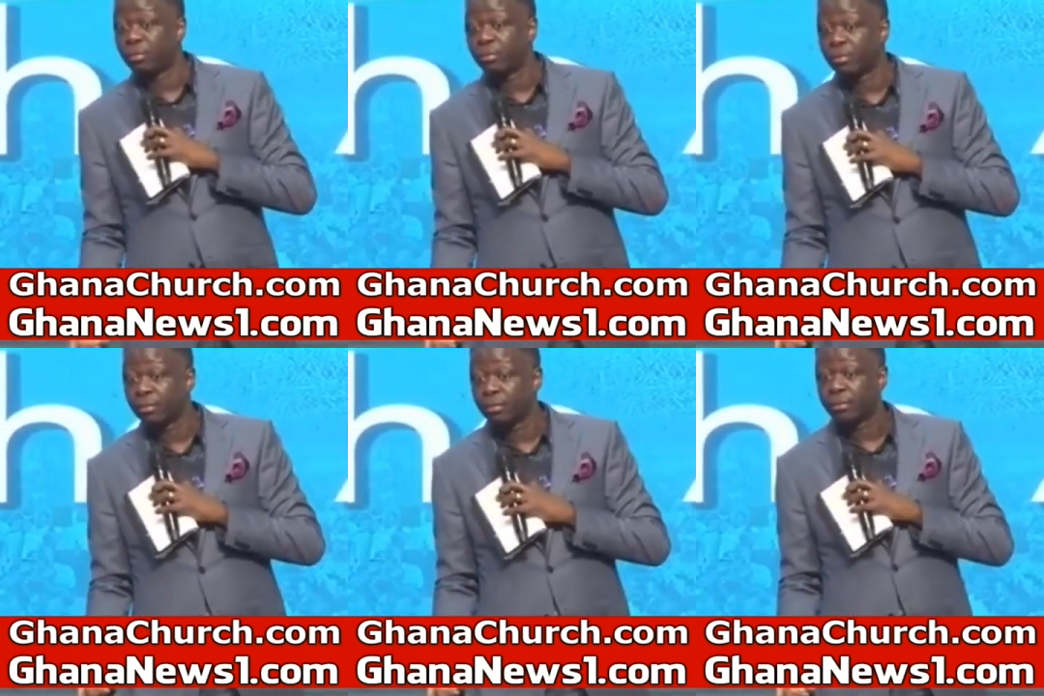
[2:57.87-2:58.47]

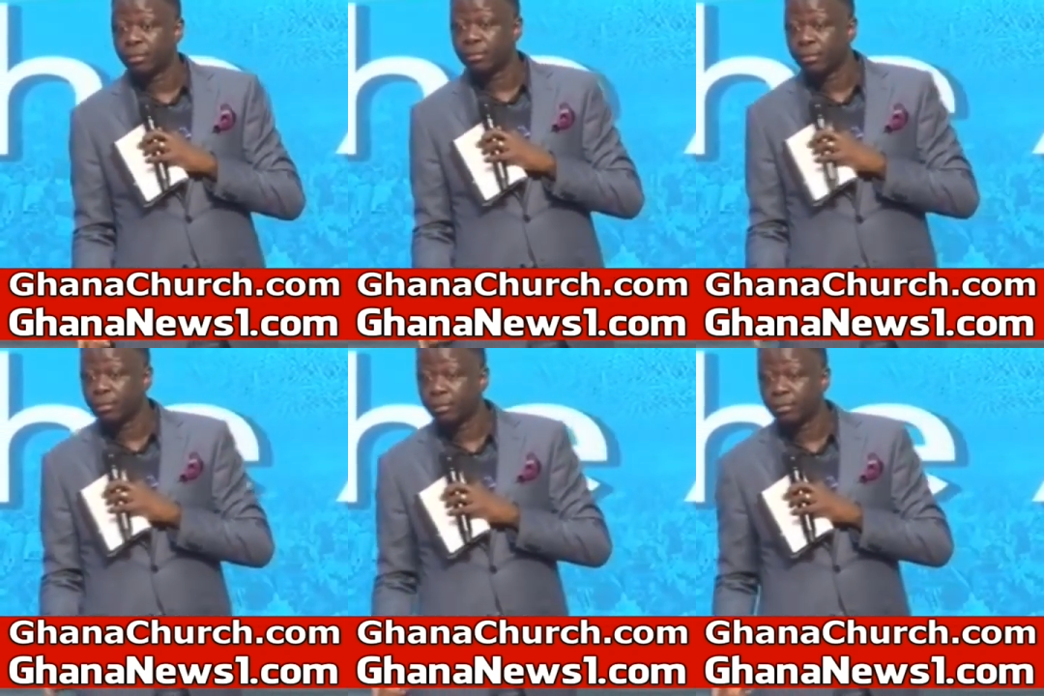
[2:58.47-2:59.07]

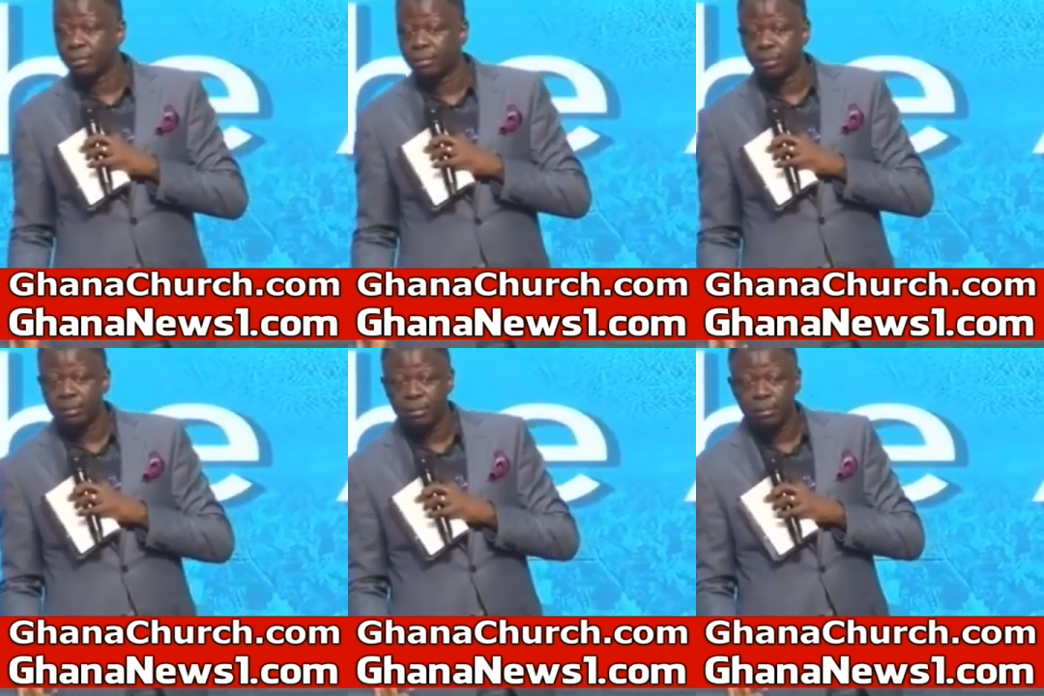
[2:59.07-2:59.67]

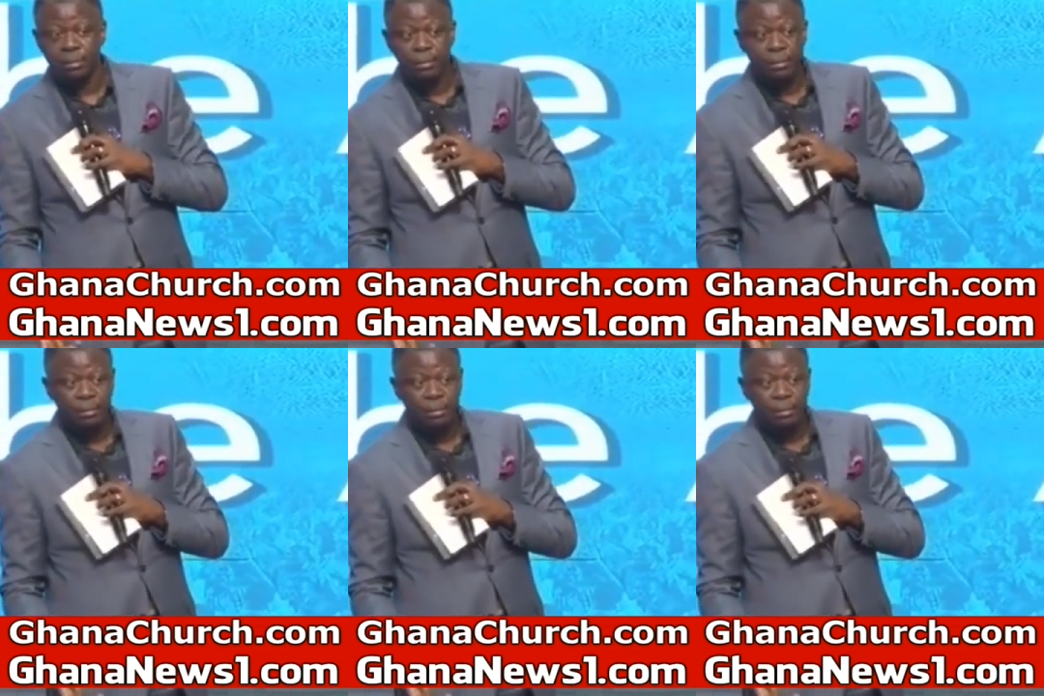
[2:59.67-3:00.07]
Nothing is said.